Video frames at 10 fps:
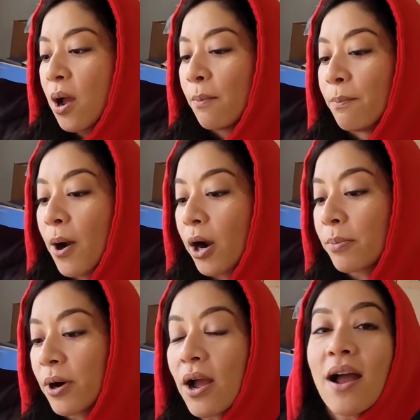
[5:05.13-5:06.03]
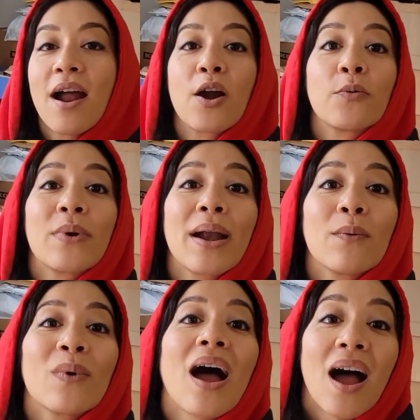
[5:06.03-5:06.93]
Barbara
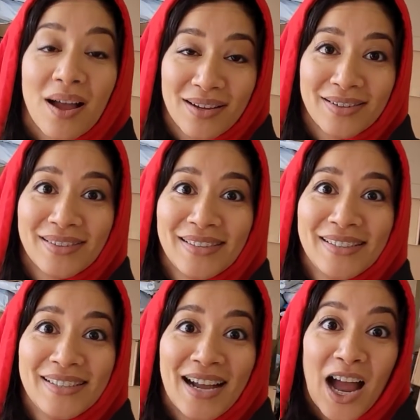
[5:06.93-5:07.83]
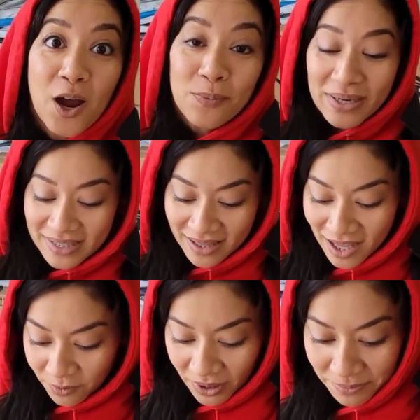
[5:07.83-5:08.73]
Herrera. Barbara. I hope I said
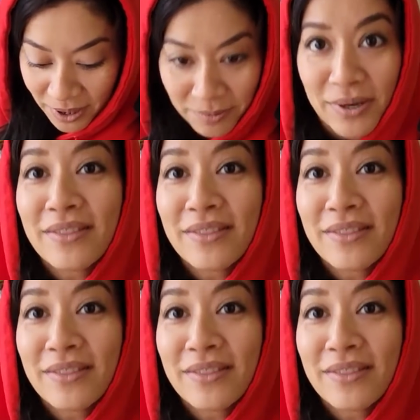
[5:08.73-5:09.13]
that right, Barbara.